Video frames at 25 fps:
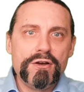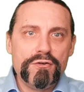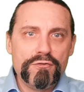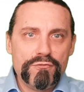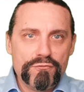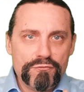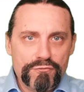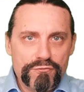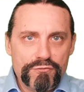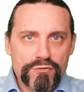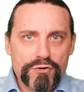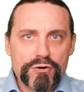
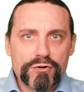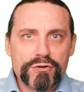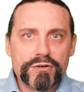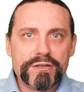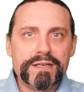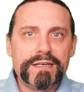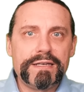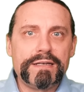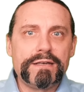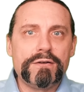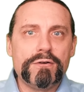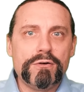
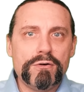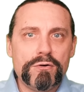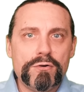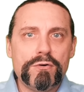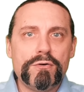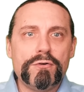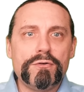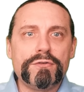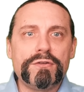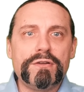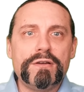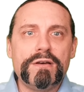working
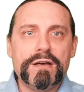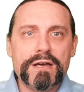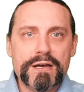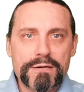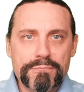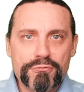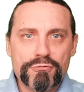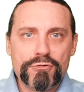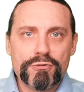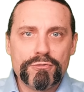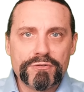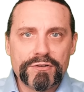on a
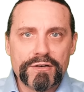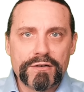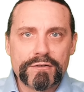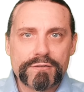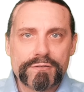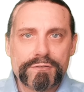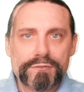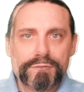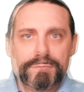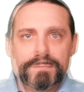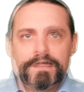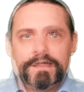
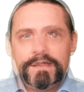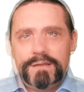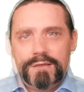product.